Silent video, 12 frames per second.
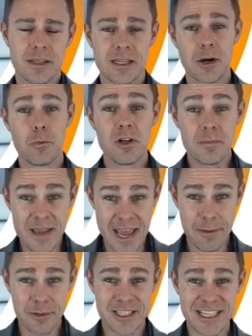Now, we'll be
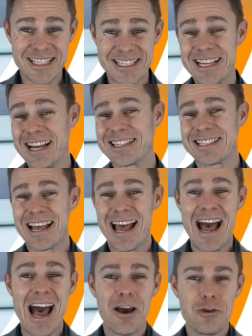able to discuss
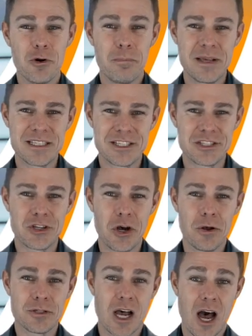how your business
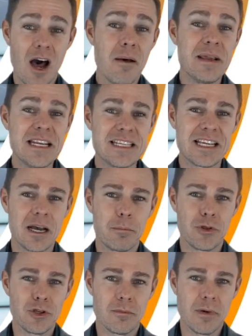goals are meeting
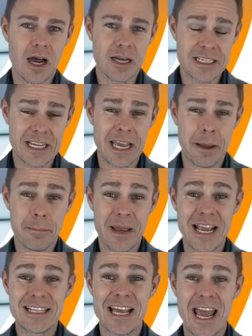up with your marketing
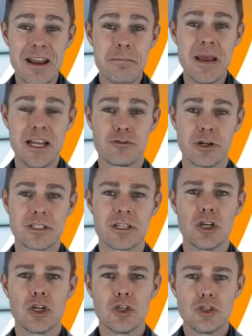campaigns and metrics
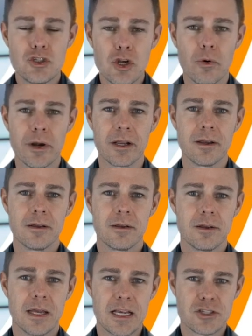during
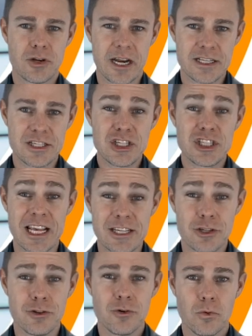our strategy
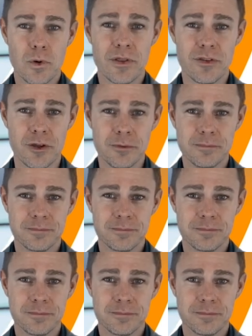session with you.